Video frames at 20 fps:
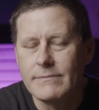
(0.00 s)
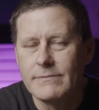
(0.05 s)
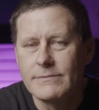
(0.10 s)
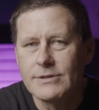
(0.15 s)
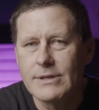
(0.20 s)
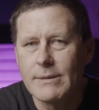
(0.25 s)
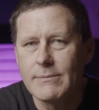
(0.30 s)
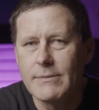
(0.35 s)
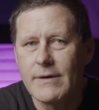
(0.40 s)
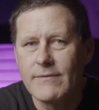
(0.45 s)

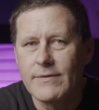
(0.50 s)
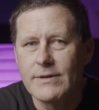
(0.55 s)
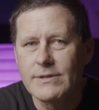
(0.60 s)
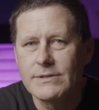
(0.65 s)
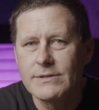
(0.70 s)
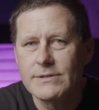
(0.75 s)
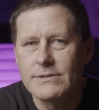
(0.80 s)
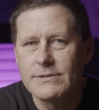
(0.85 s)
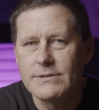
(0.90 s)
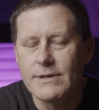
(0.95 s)
some of
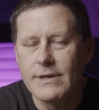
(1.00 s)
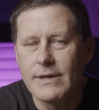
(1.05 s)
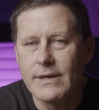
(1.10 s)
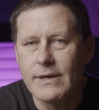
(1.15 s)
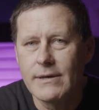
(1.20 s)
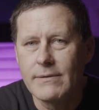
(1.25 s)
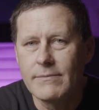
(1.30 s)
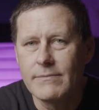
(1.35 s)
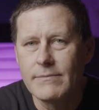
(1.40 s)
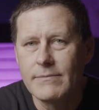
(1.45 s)
us
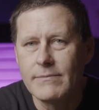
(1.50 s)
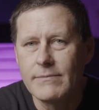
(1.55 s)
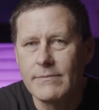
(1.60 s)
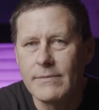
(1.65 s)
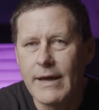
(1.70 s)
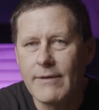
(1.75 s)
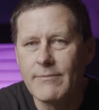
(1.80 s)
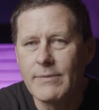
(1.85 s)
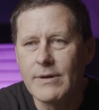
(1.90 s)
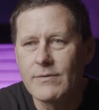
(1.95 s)

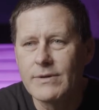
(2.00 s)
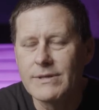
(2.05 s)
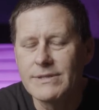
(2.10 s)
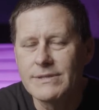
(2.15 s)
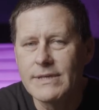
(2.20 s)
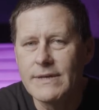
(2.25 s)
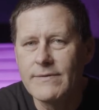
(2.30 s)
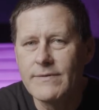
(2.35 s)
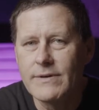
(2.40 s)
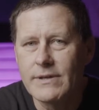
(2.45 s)
have been
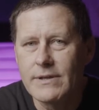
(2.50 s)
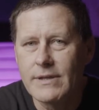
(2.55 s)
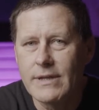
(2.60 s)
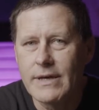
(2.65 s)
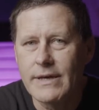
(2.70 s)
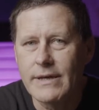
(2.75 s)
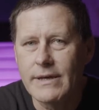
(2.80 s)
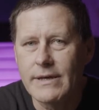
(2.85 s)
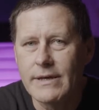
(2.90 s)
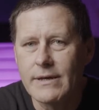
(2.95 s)
receiving
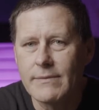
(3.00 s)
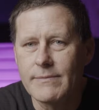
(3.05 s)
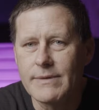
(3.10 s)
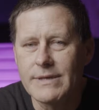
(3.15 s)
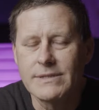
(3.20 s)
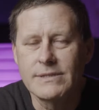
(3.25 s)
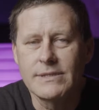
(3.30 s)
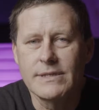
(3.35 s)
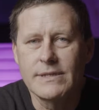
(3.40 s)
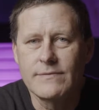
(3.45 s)

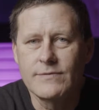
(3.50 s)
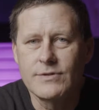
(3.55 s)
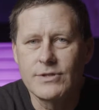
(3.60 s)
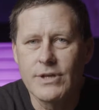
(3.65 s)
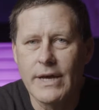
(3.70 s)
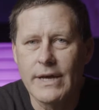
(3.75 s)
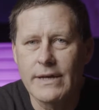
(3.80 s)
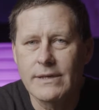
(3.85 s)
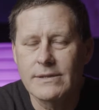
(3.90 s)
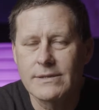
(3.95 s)
incentive
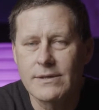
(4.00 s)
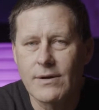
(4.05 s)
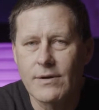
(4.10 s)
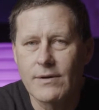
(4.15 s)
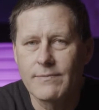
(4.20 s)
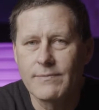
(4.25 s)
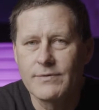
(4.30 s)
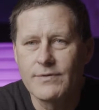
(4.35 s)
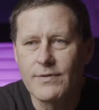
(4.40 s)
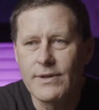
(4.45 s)
checks
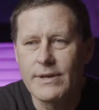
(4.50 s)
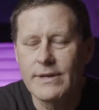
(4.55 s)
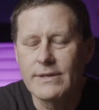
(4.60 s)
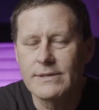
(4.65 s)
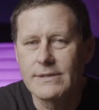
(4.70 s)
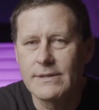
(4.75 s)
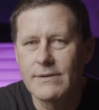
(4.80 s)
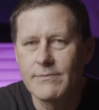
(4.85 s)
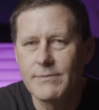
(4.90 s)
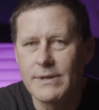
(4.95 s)
or
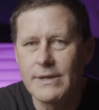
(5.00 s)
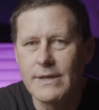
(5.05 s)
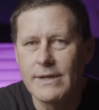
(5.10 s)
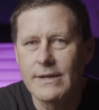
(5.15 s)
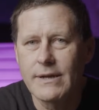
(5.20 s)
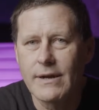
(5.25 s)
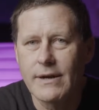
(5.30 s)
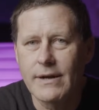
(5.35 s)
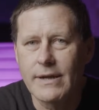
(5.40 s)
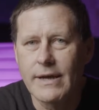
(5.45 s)
things that have been
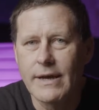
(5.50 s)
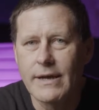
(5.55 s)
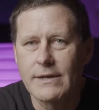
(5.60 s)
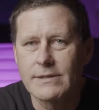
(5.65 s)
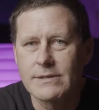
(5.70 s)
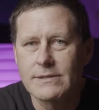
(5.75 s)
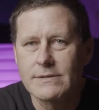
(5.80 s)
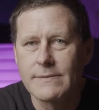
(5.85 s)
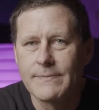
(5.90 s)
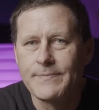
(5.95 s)
hitting our
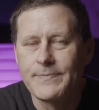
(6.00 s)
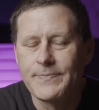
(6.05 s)
accounts,